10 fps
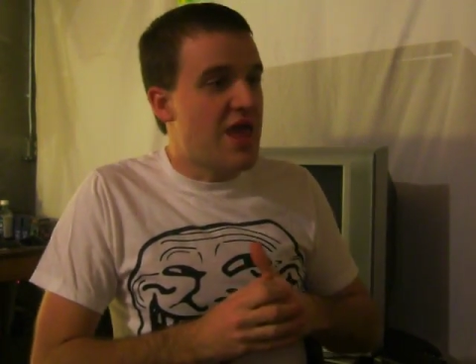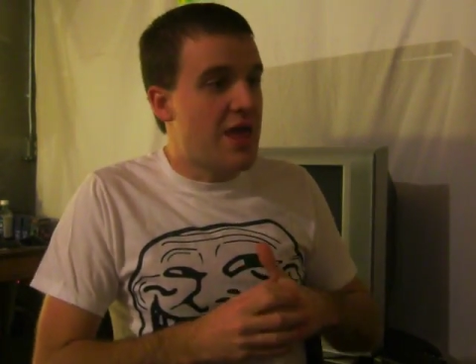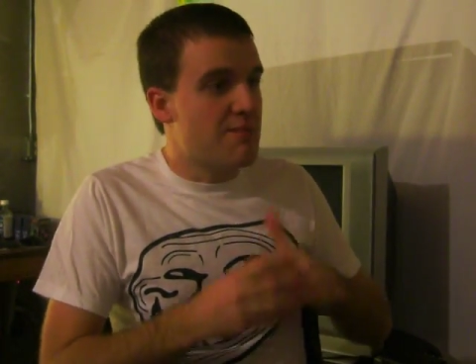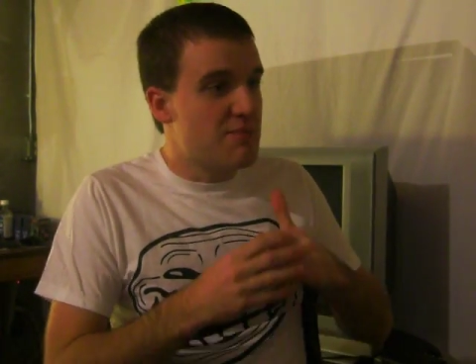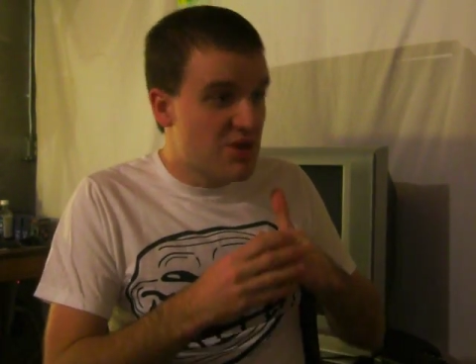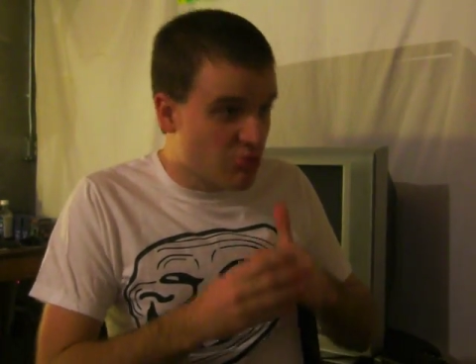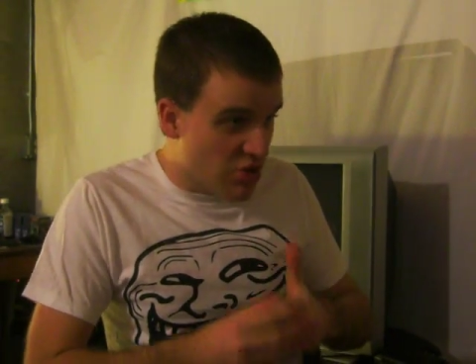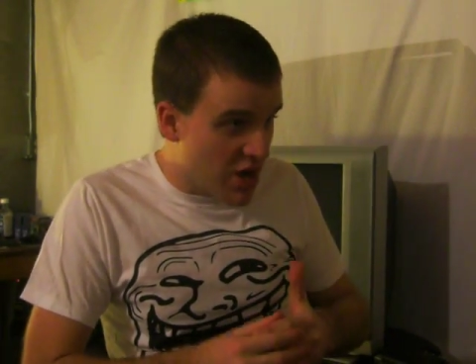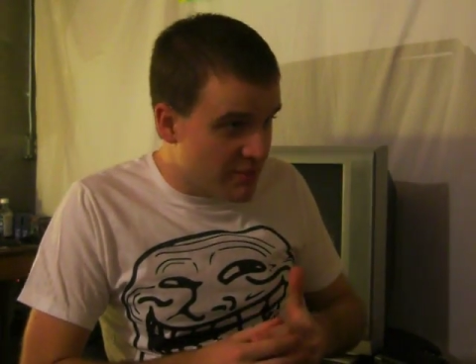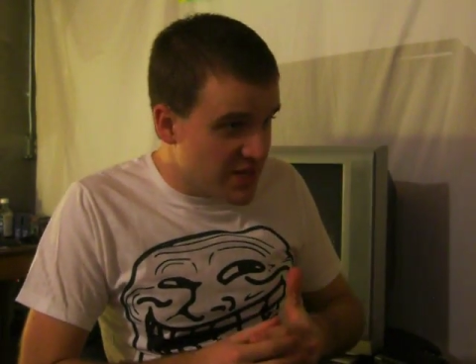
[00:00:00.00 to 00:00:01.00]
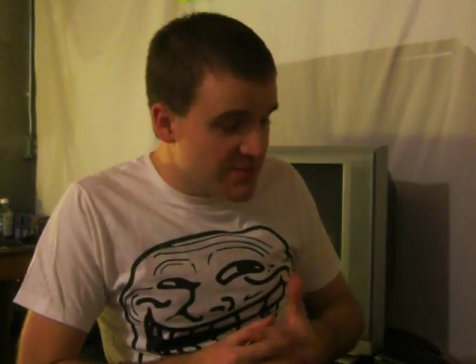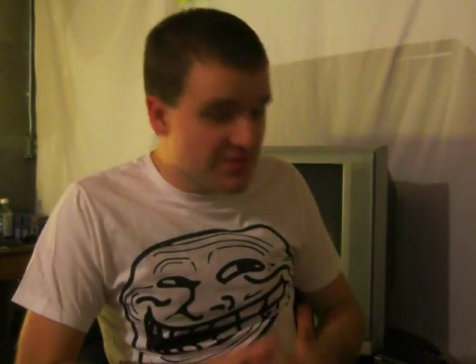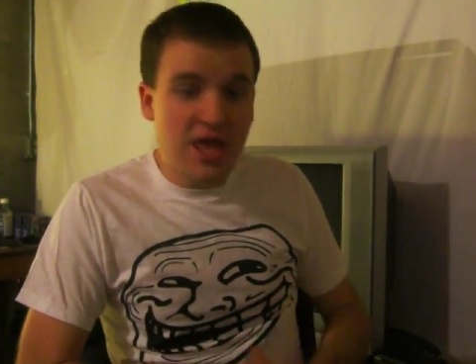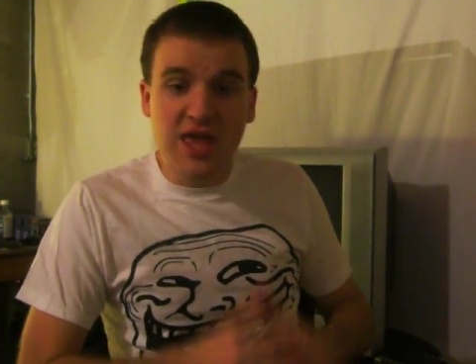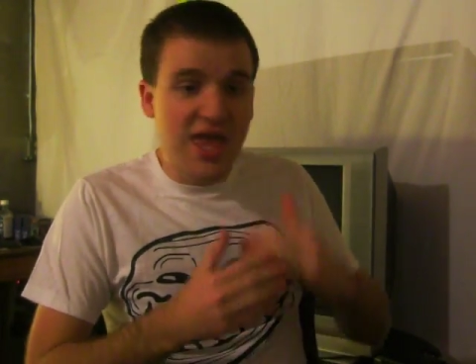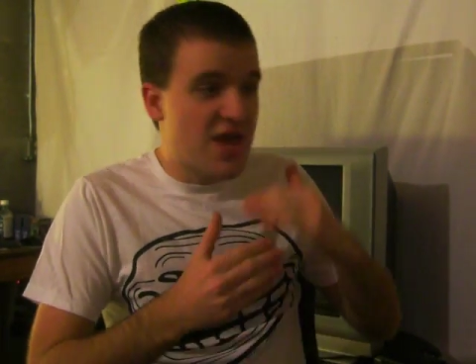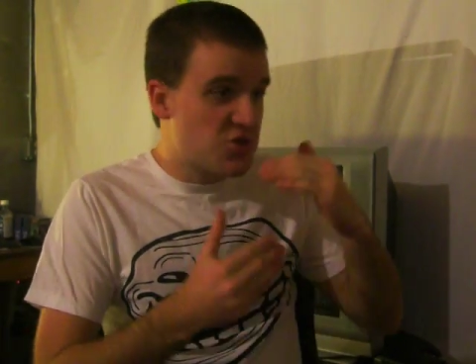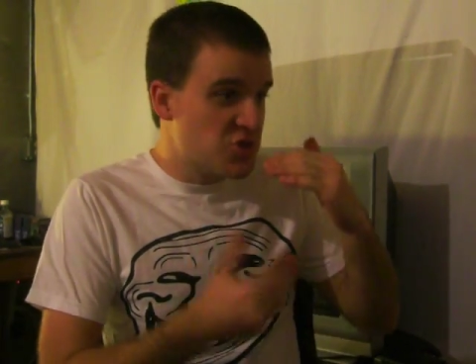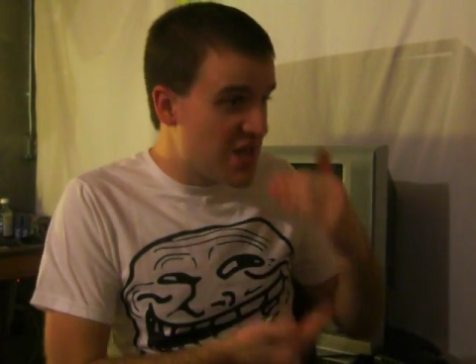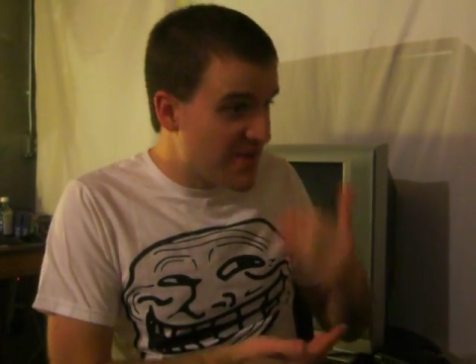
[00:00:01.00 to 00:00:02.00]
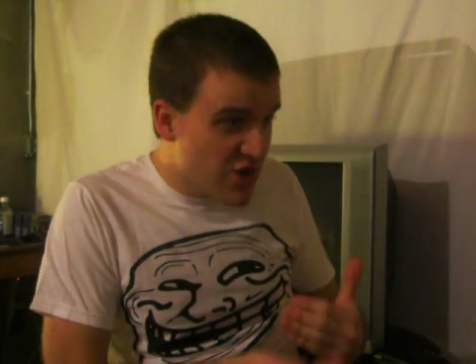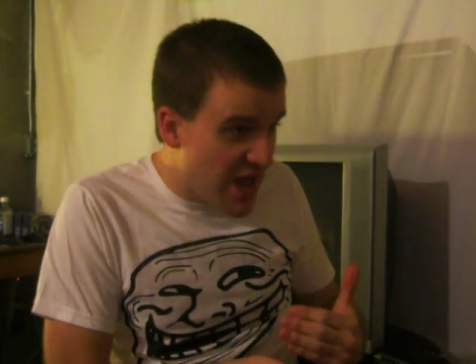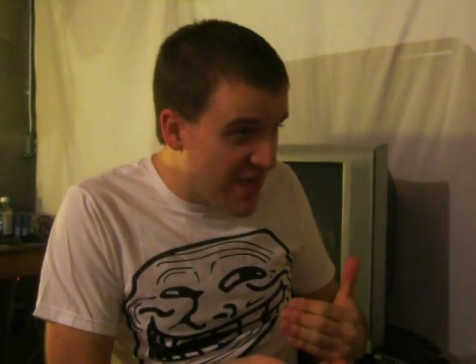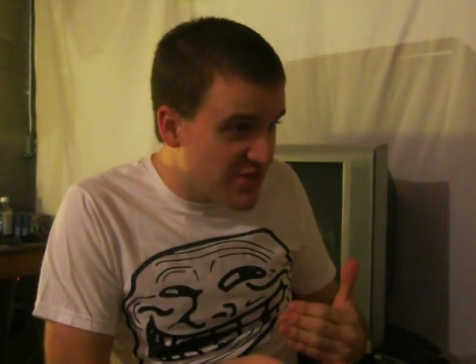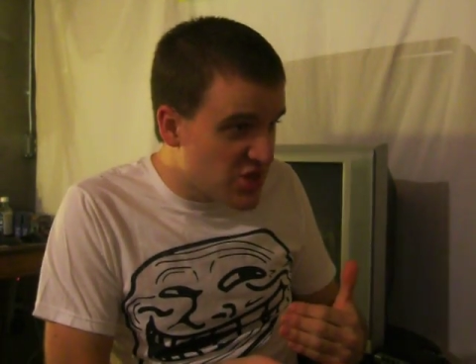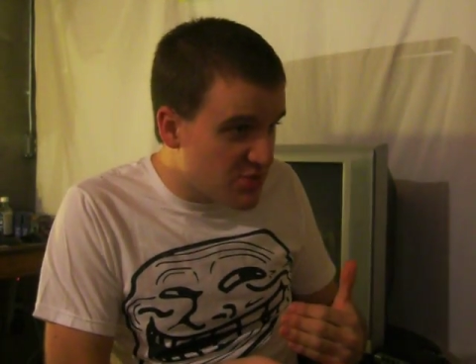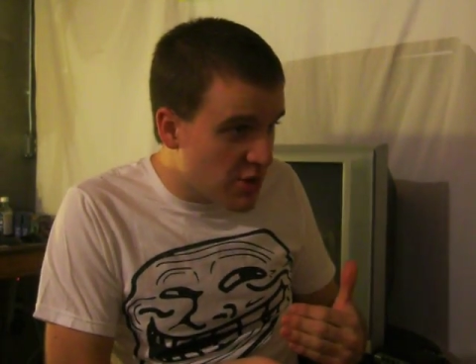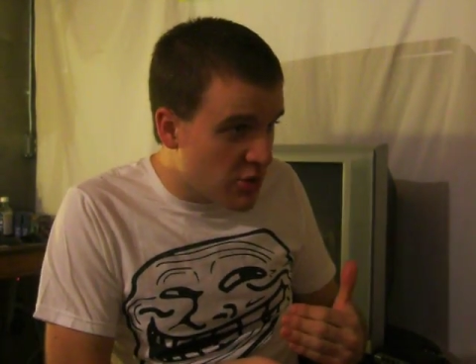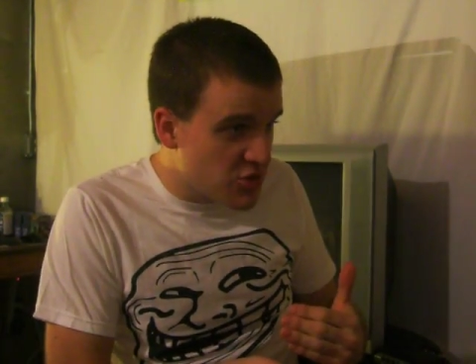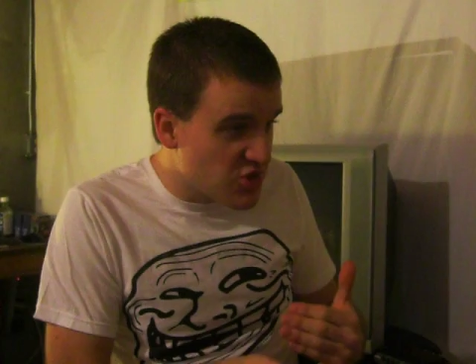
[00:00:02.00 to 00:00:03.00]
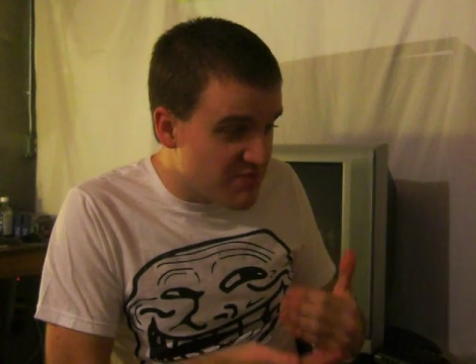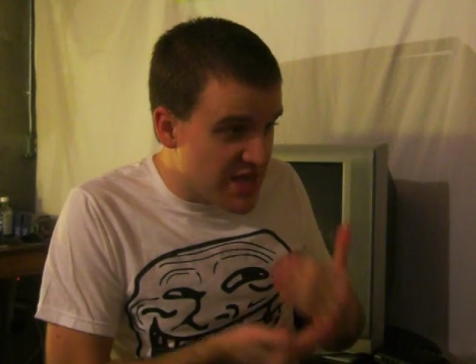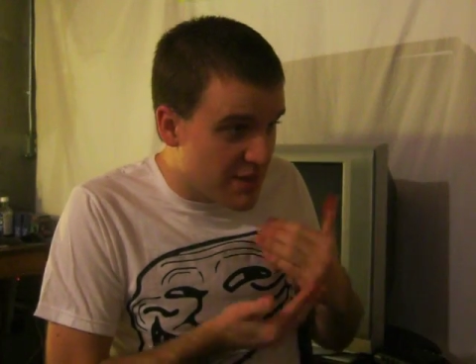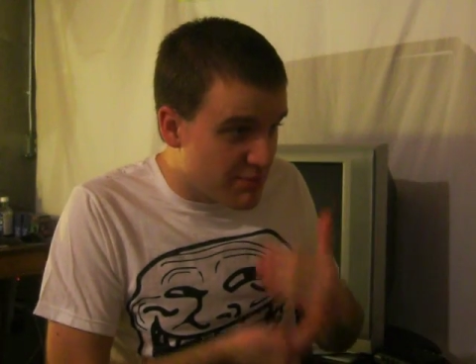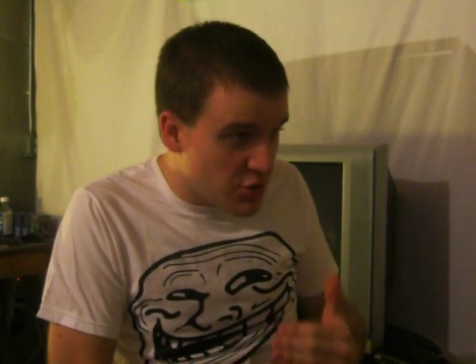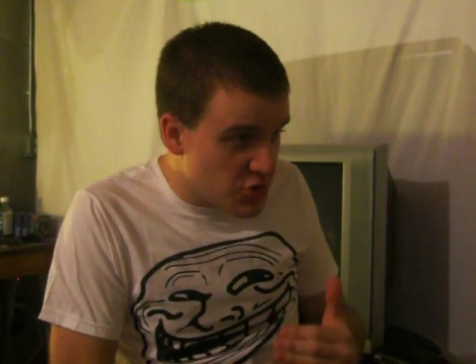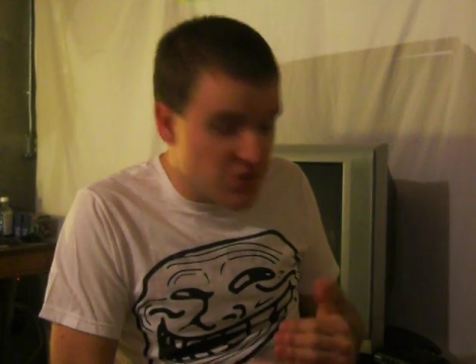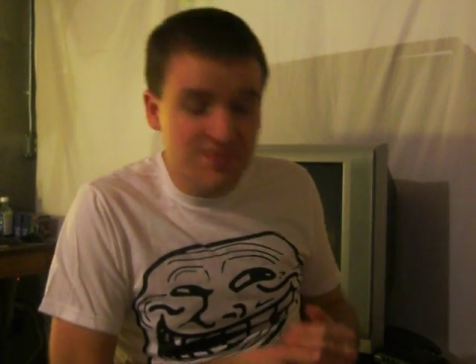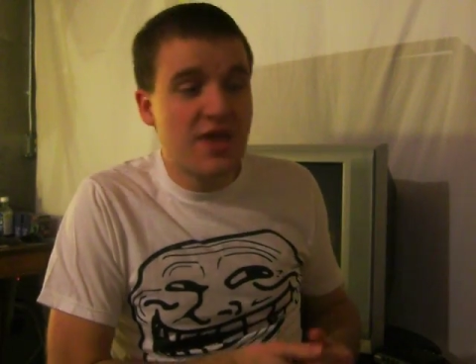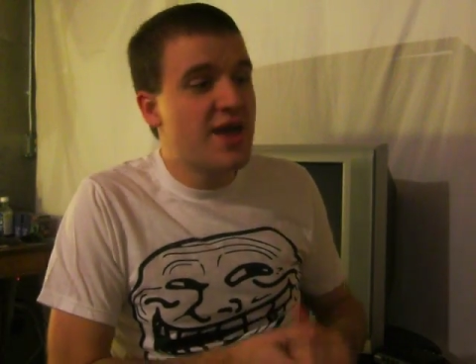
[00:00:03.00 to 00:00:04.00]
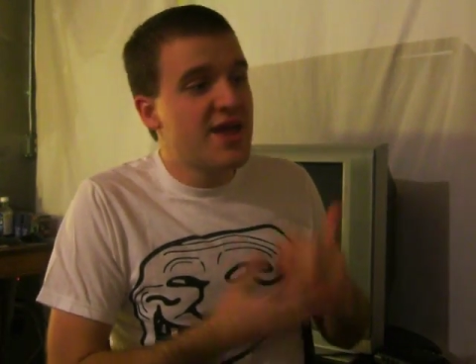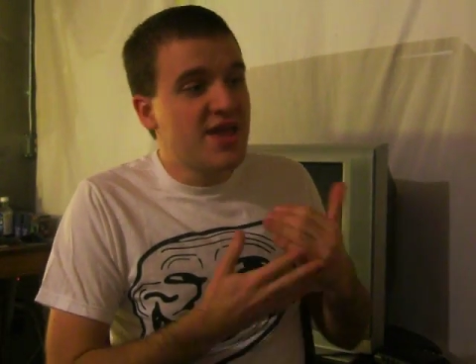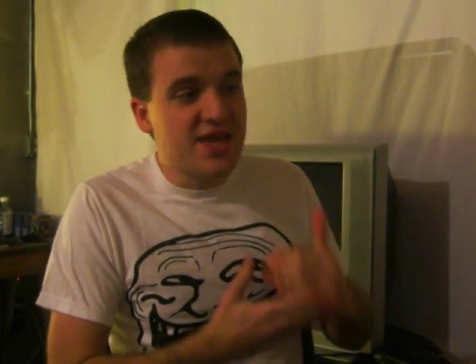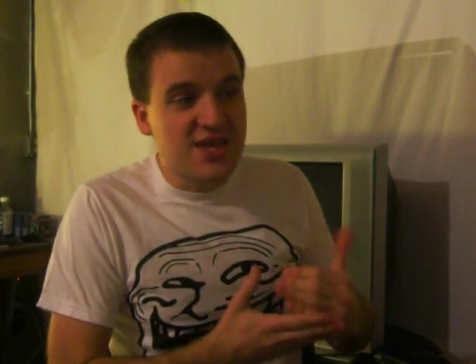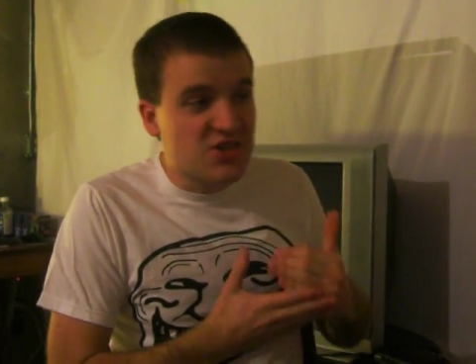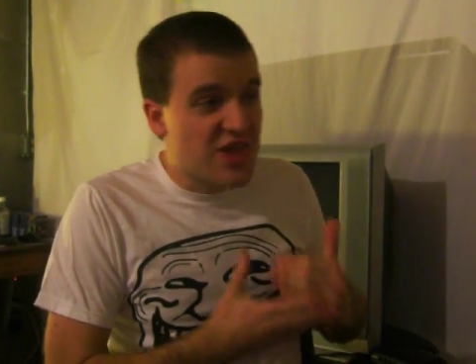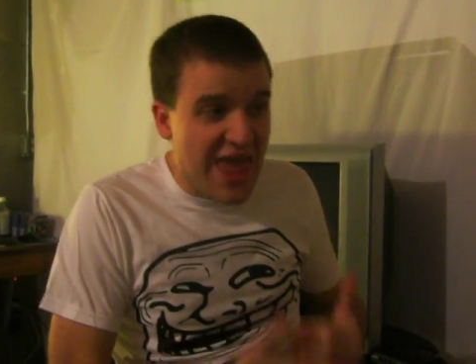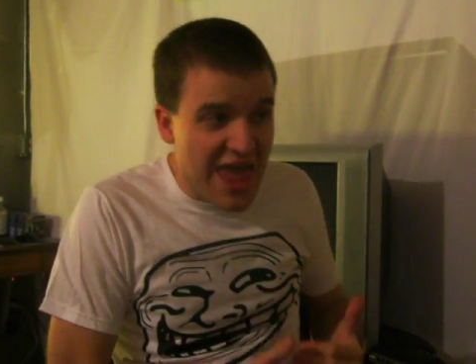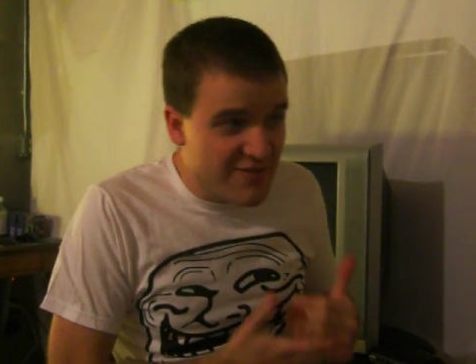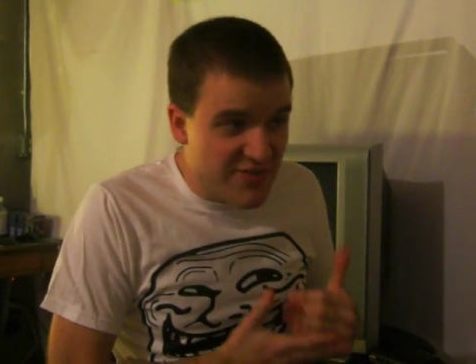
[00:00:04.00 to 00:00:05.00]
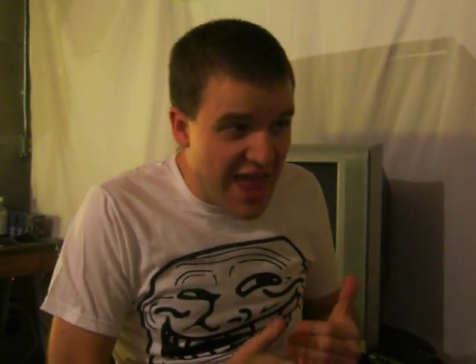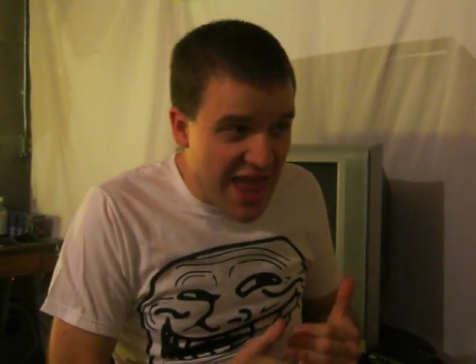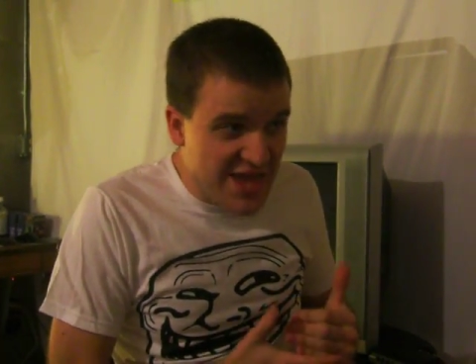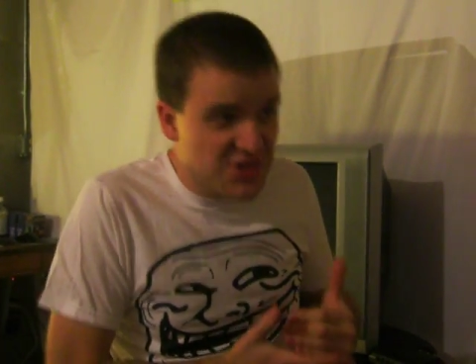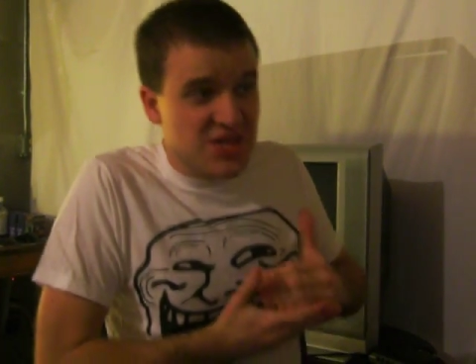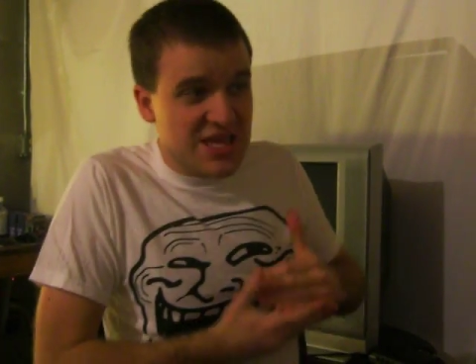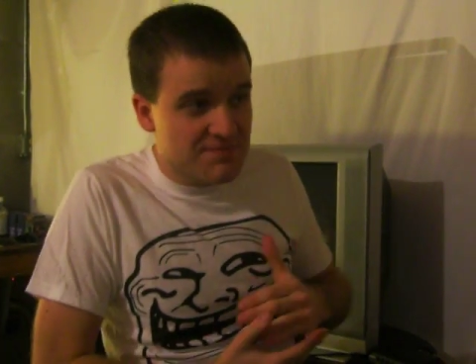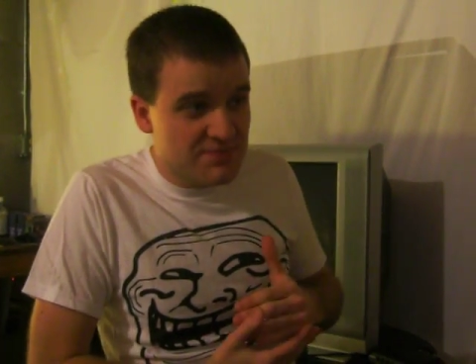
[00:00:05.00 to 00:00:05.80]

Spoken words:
And Mitt Romney has never had the experience of being a person. He's half-assy.